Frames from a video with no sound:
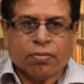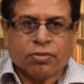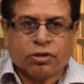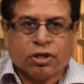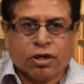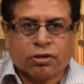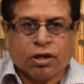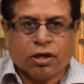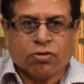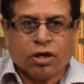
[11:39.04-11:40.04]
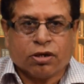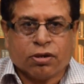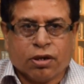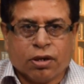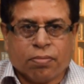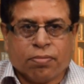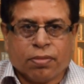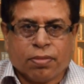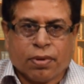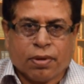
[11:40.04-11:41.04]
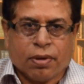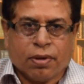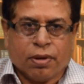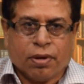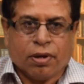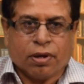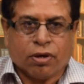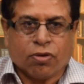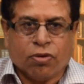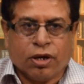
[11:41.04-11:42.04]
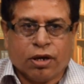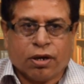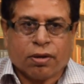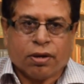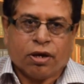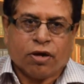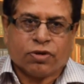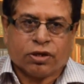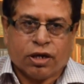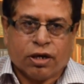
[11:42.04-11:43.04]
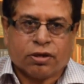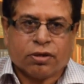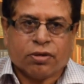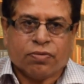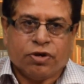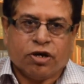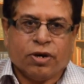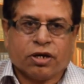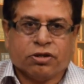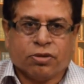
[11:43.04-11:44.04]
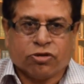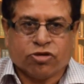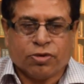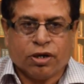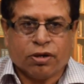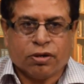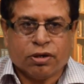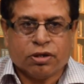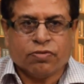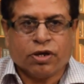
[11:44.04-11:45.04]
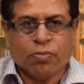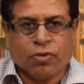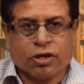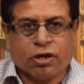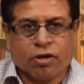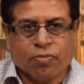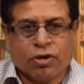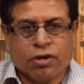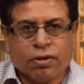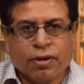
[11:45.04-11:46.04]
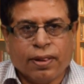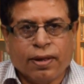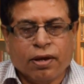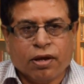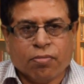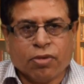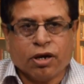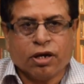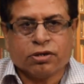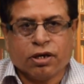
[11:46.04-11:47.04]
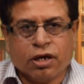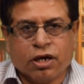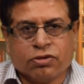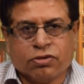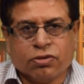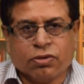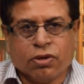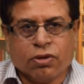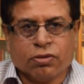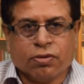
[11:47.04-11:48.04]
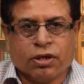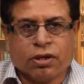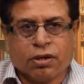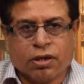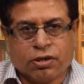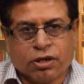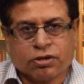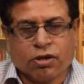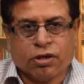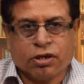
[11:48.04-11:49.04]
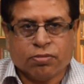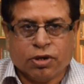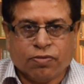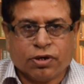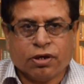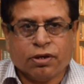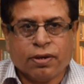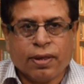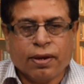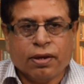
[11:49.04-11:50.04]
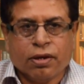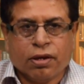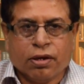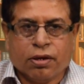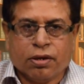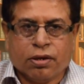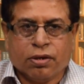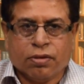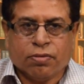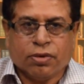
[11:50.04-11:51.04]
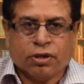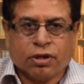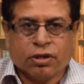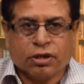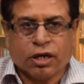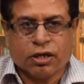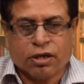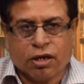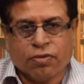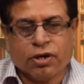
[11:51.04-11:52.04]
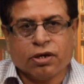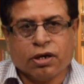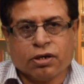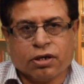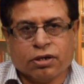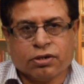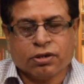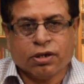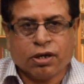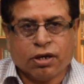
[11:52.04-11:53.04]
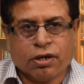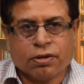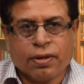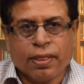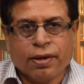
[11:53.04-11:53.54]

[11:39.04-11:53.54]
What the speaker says: The things do not conclude here. After that, feedback is also obtained. It is very important component, because unless you know whether a research scholar is benefited, whether he is getting relevant articles or not,